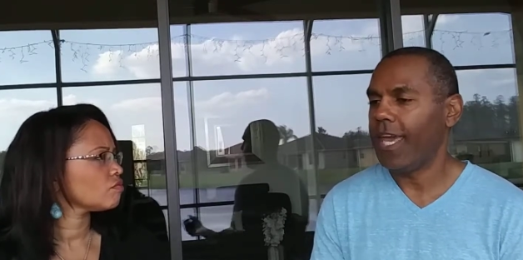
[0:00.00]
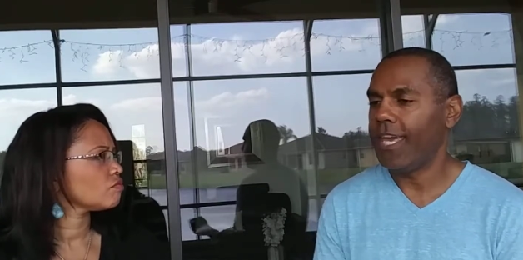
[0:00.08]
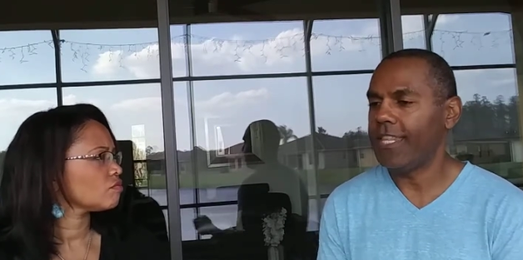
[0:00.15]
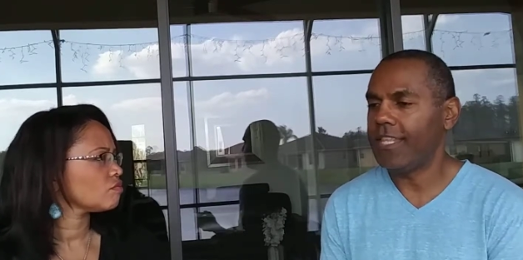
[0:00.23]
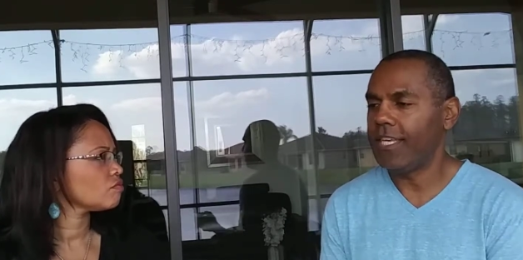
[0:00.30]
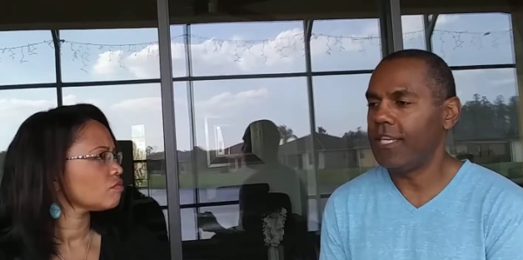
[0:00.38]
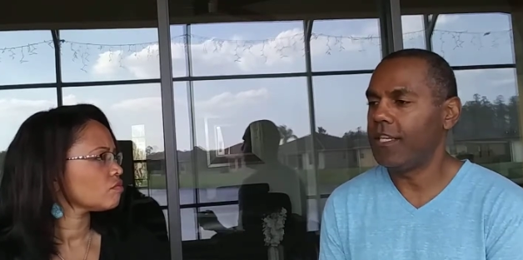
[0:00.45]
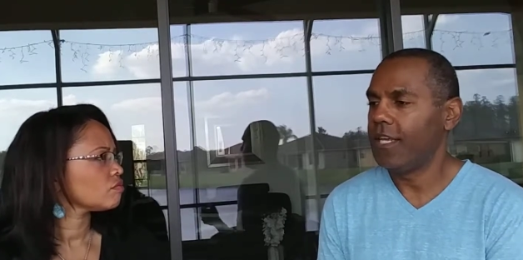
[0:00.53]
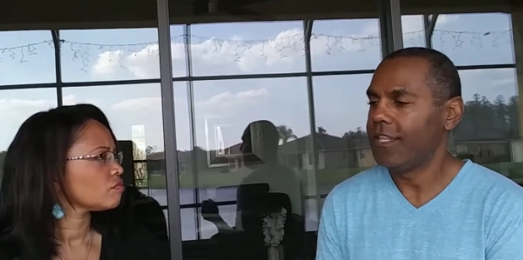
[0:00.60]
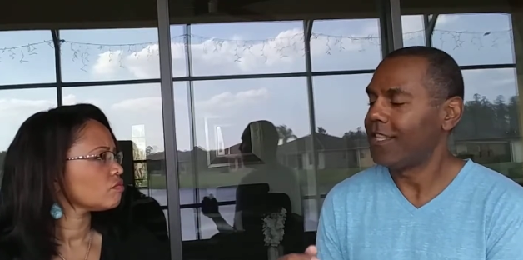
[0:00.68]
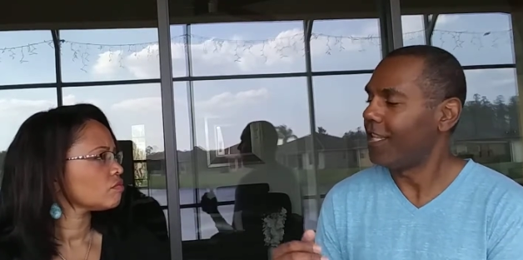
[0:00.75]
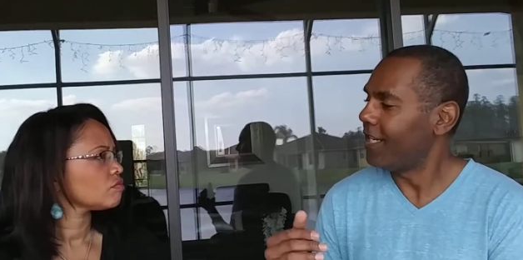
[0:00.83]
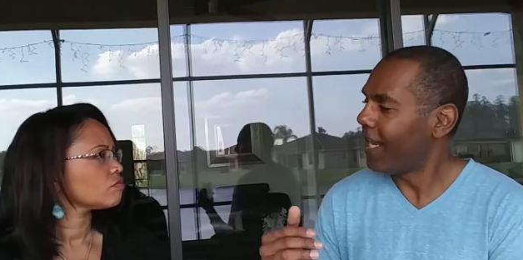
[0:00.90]
Speaker 1: And then
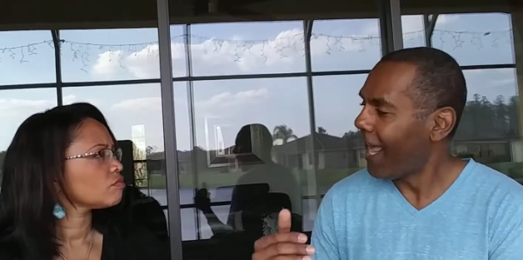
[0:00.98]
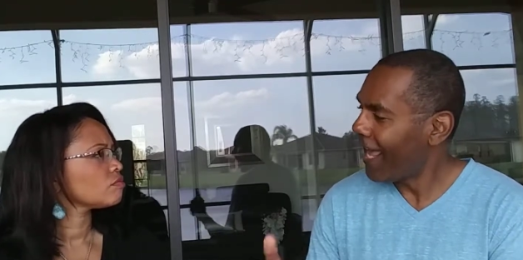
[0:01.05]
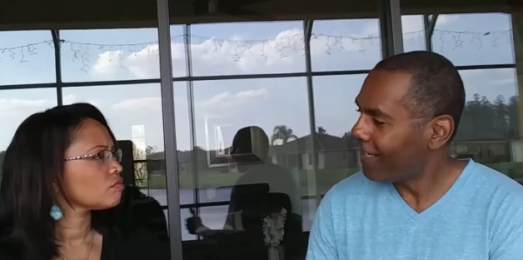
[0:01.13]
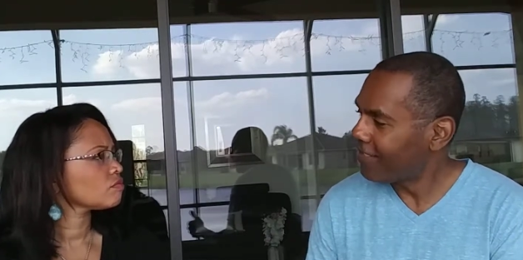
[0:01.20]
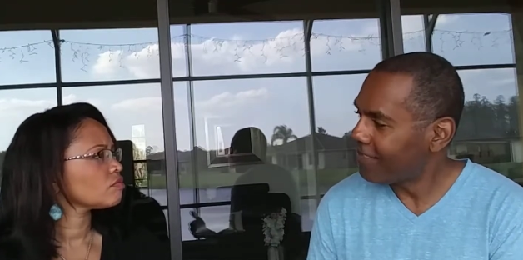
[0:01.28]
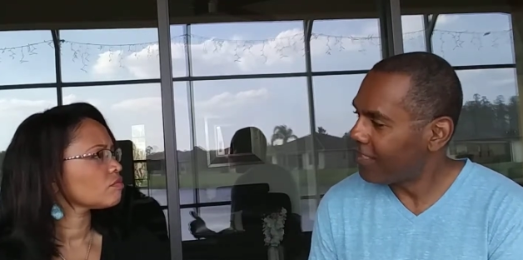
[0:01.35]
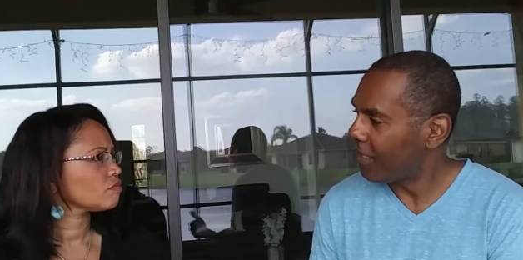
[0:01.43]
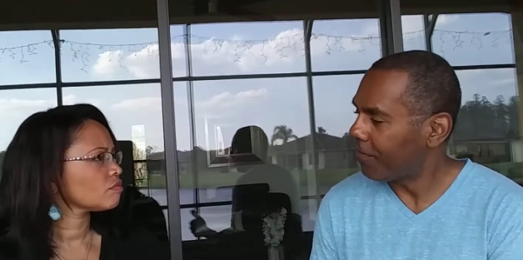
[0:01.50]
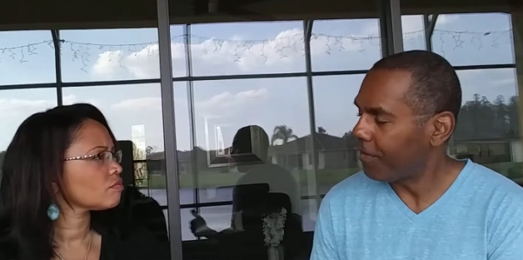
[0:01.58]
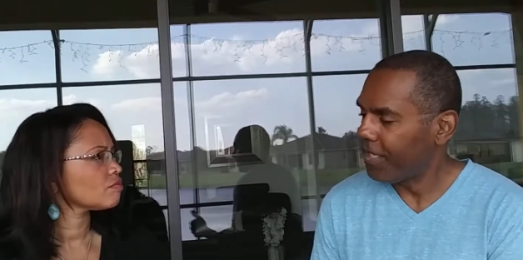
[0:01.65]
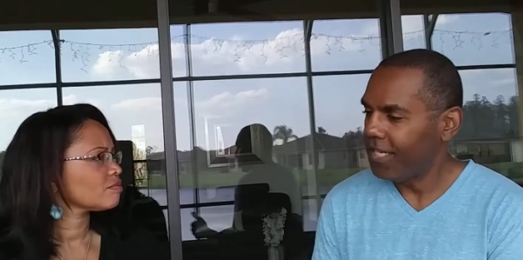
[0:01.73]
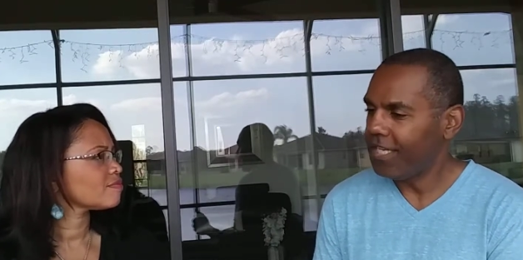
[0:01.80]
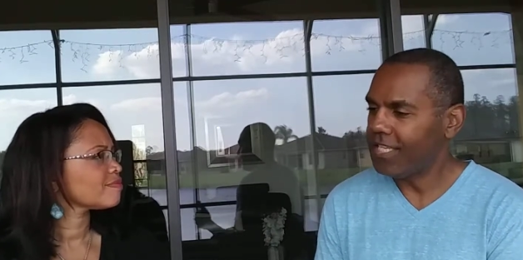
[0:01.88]
the last step,
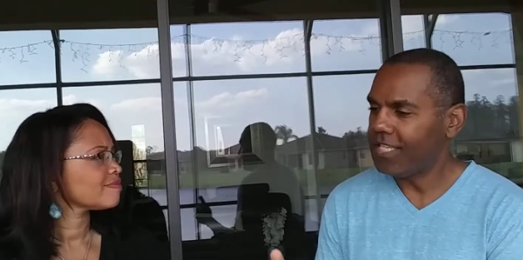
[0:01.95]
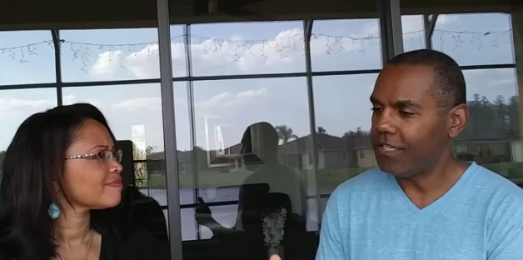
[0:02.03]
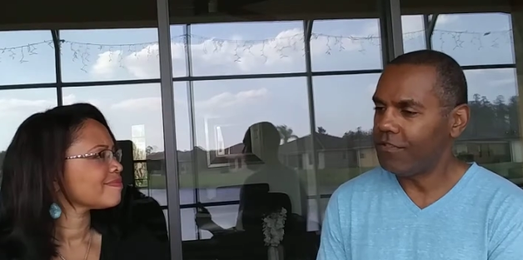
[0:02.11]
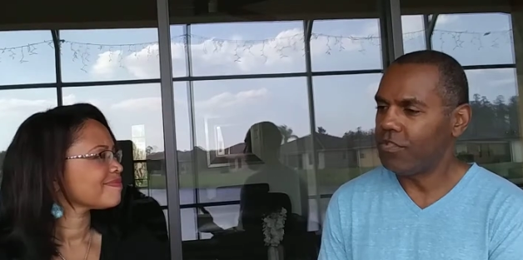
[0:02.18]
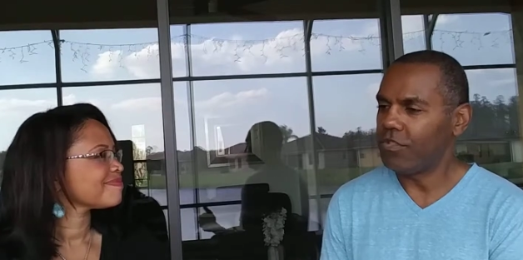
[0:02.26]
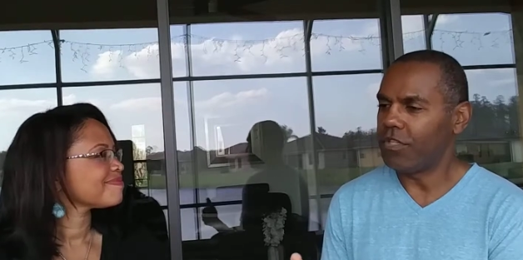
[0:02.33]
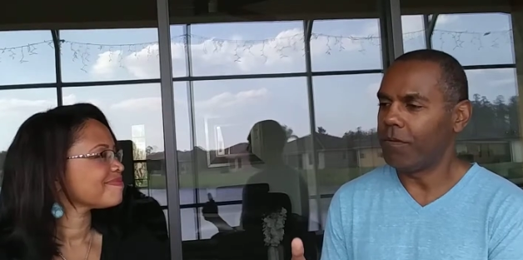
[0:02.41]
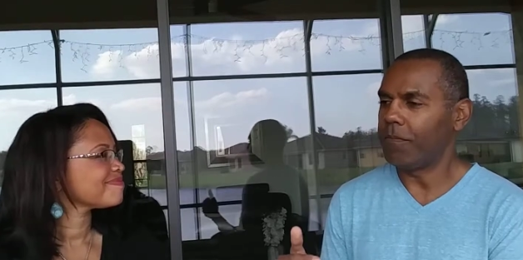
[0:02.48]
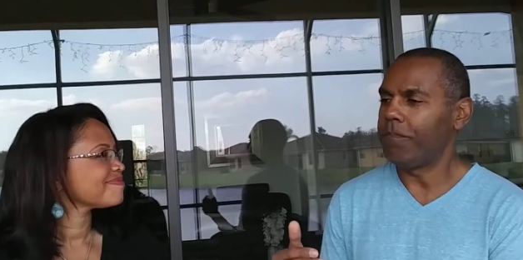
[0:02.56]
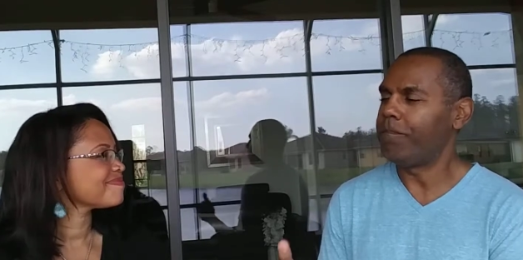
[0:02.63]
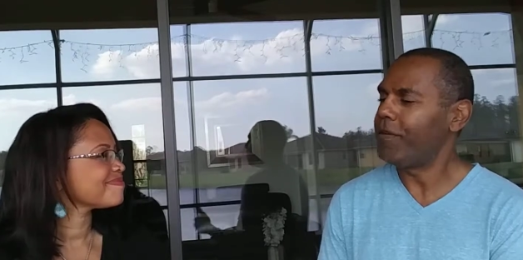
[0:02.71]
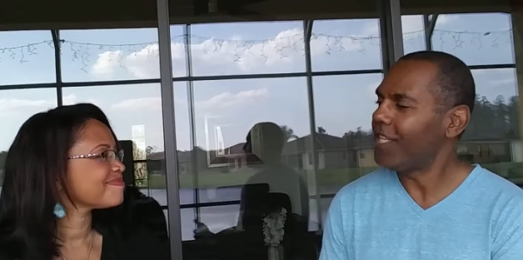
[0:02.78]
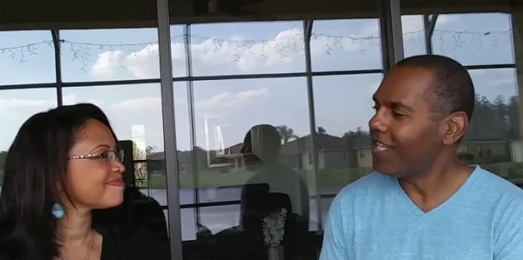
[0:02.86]
he gives you the
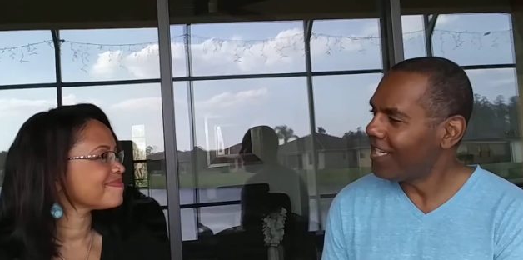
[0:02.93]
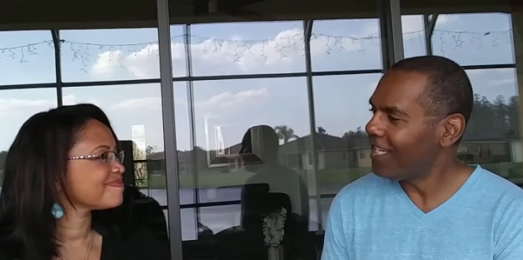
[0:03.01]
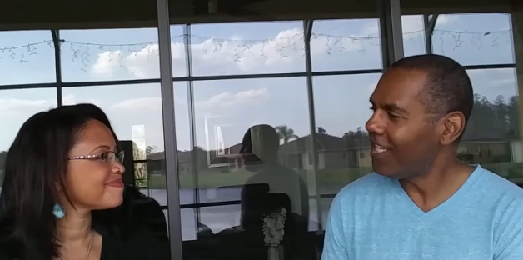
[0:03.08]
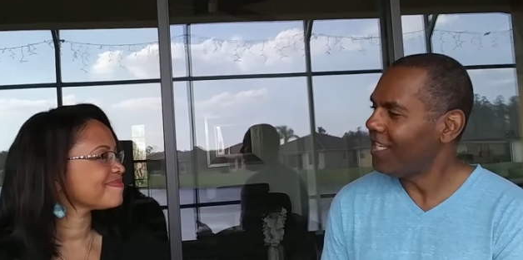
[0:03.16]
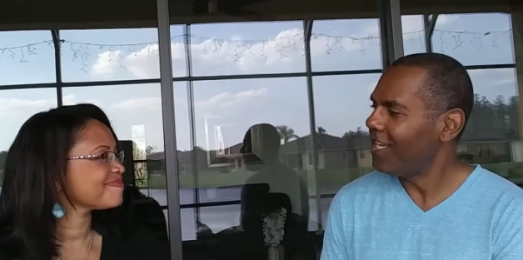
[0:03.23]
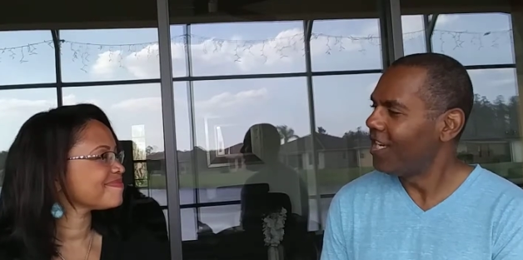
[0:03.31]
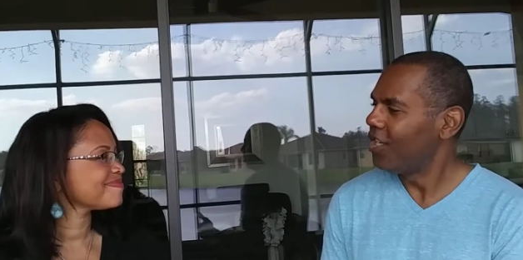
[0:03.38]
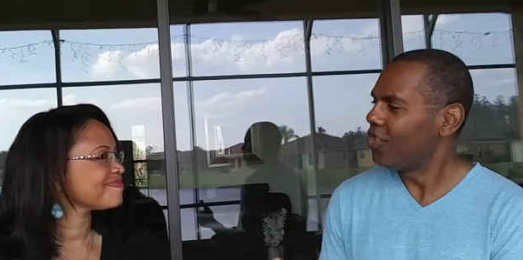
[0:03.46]
ability